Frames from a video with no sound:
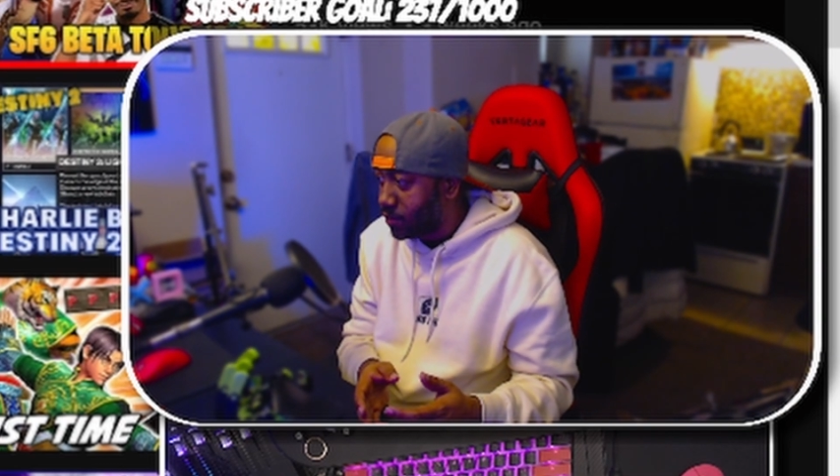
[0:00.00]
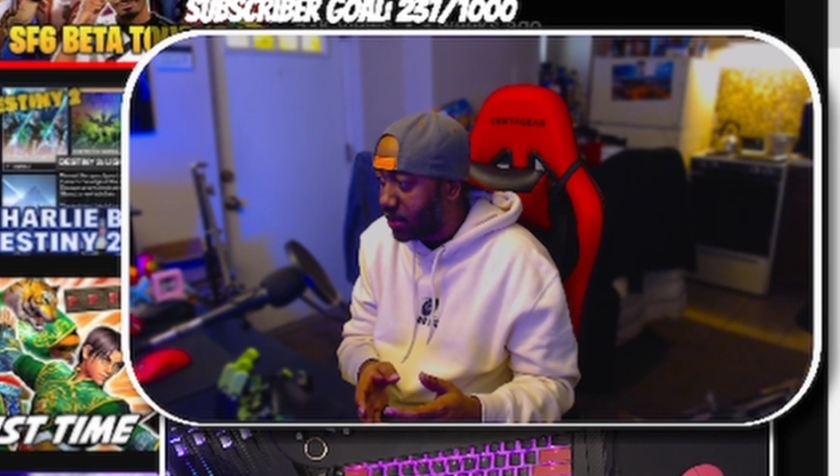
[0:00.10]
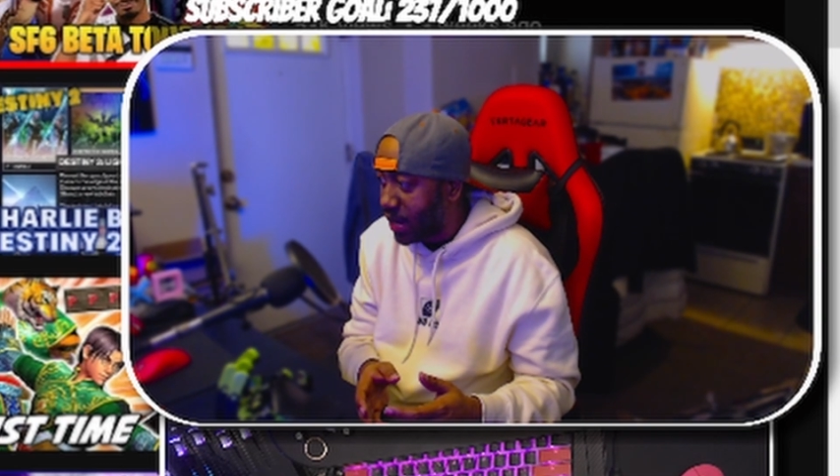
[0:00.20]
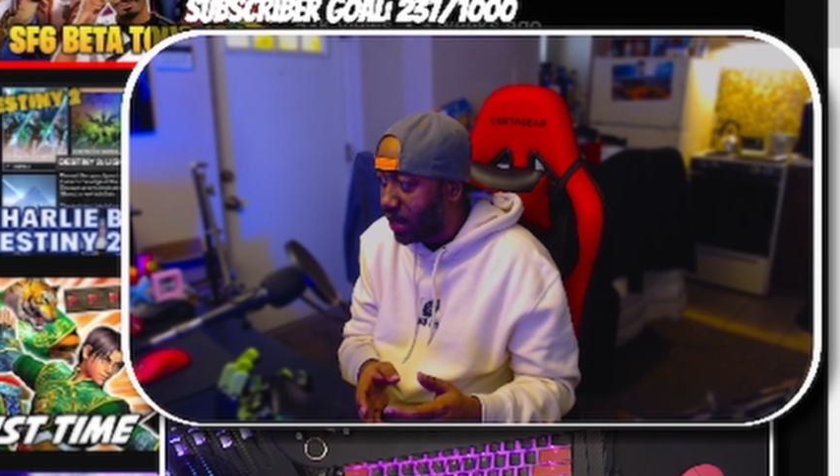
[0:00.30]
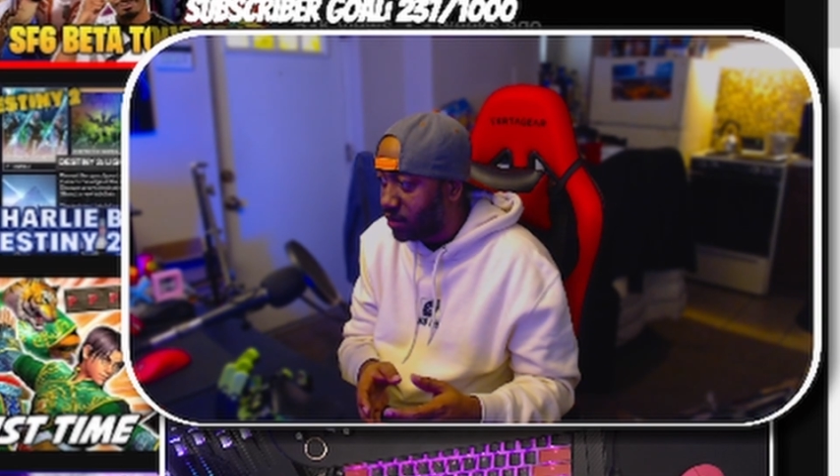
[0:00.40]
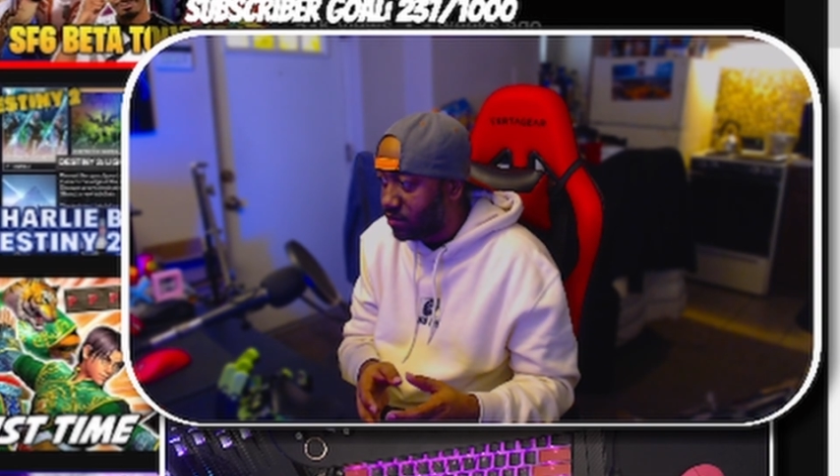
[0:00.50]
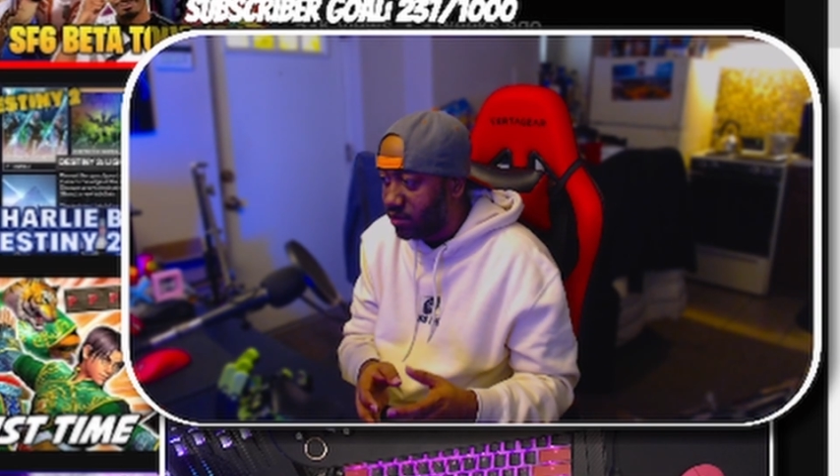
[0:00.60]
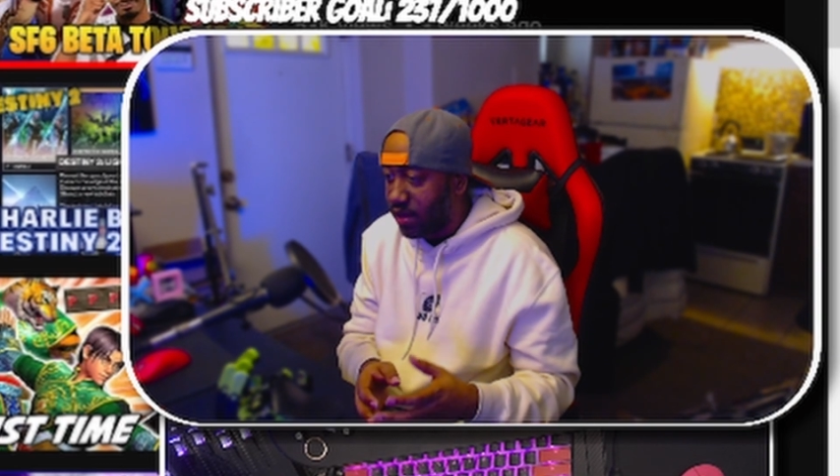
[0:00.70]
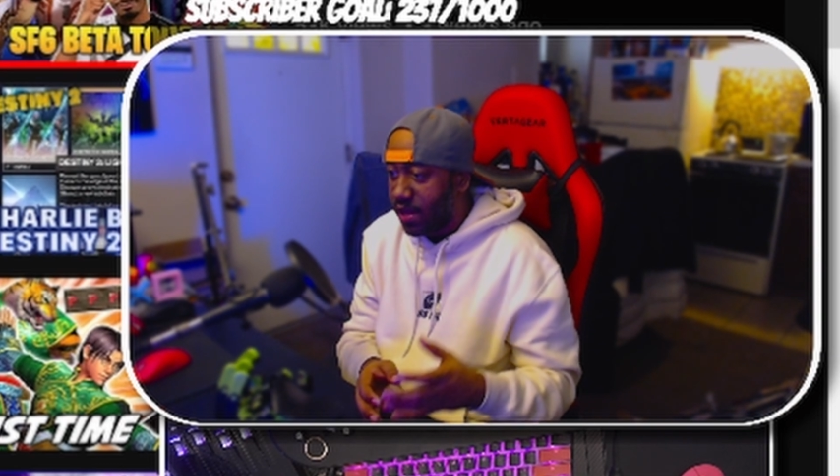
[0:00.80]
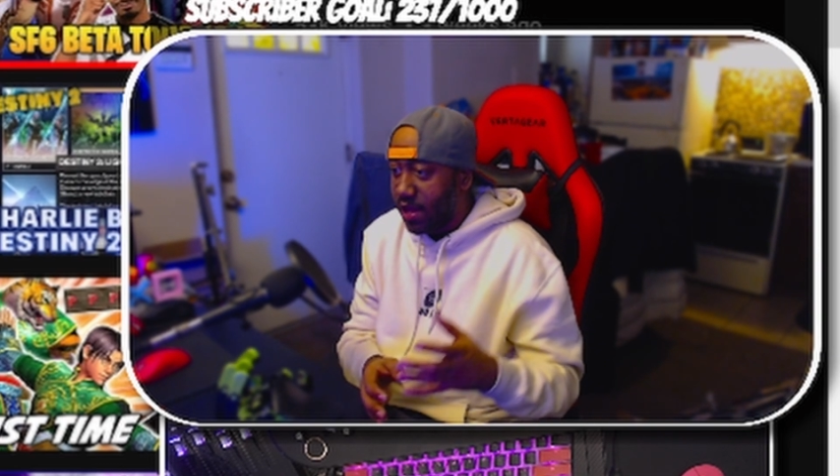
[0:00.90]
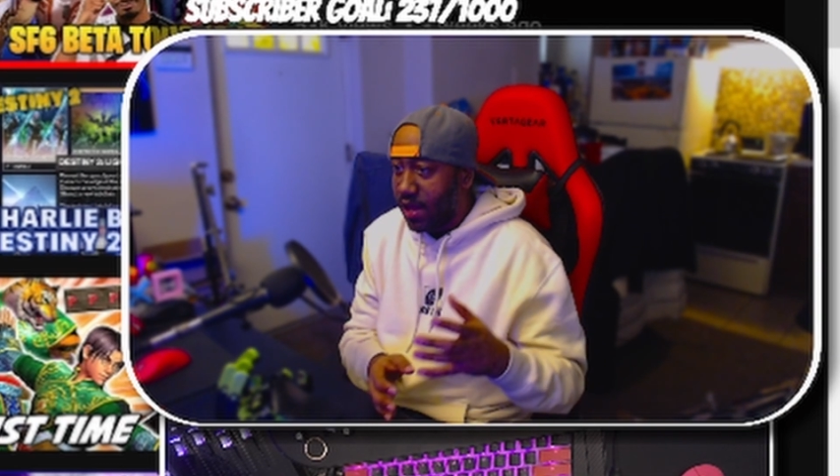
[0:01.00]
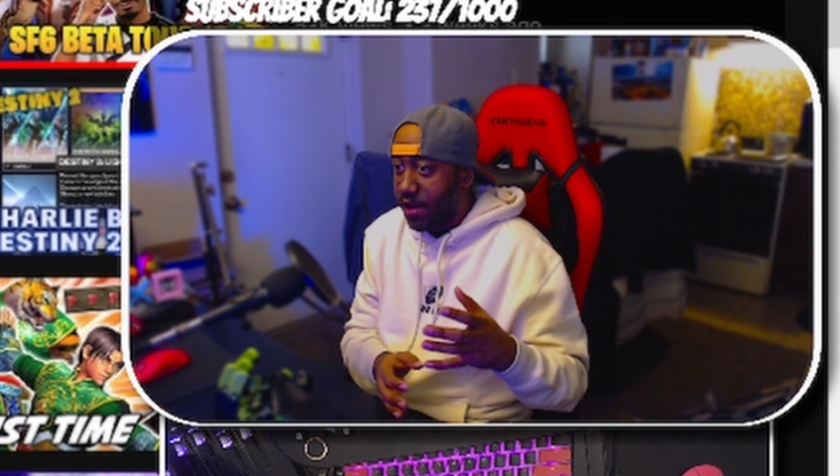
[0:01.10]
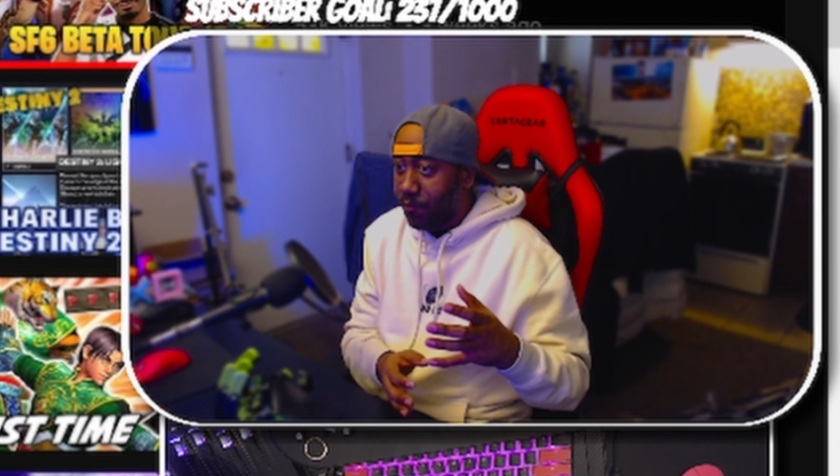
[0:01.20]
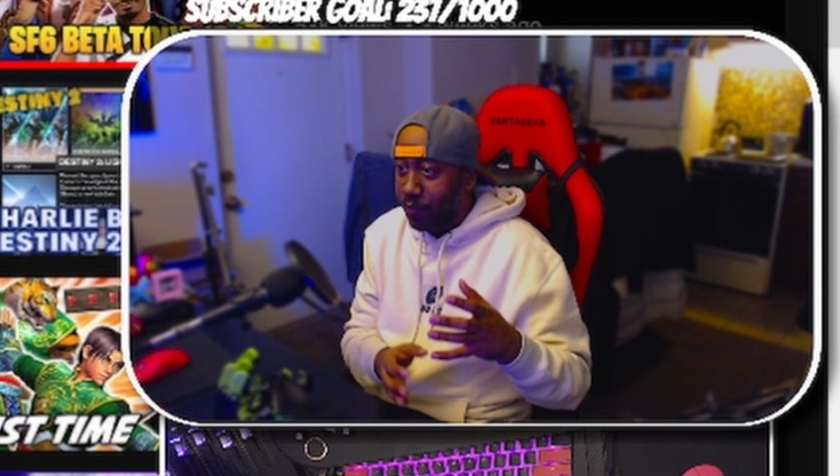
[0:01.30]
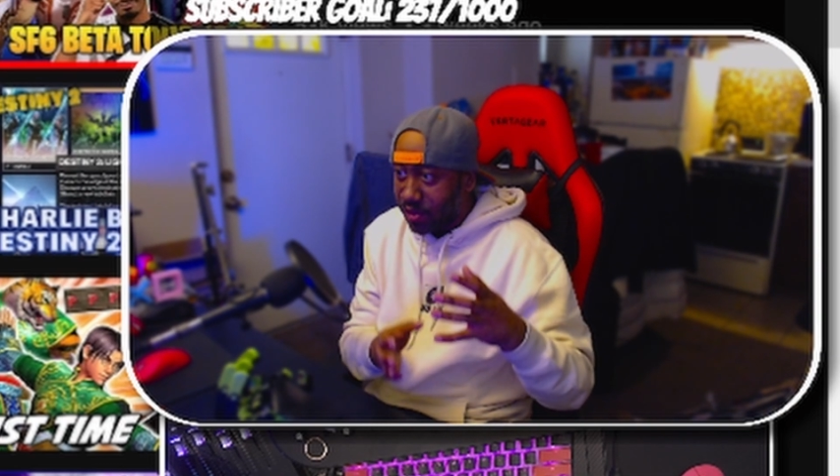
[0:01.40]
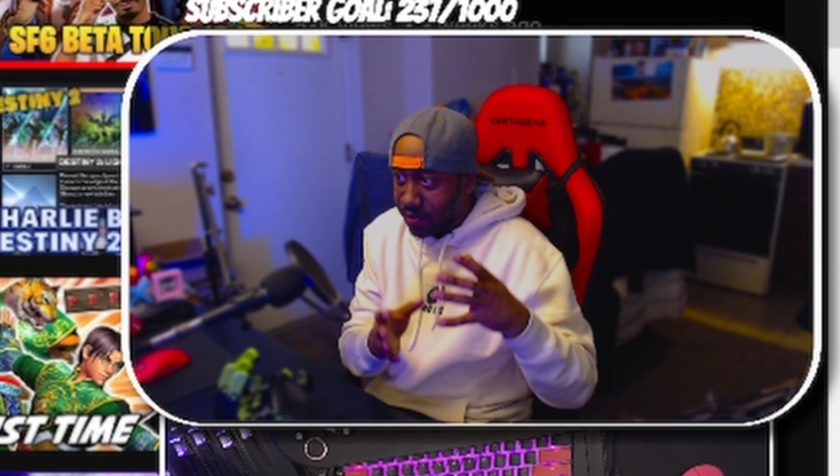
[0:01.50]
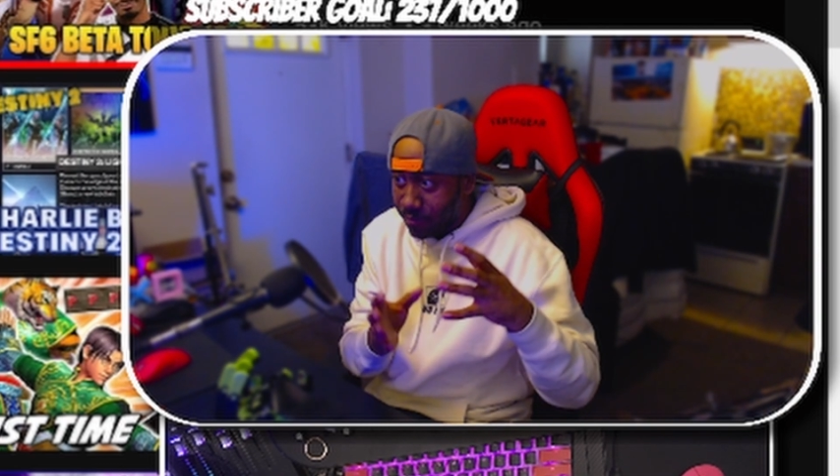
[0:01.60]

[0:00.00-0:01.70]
mechanics. But the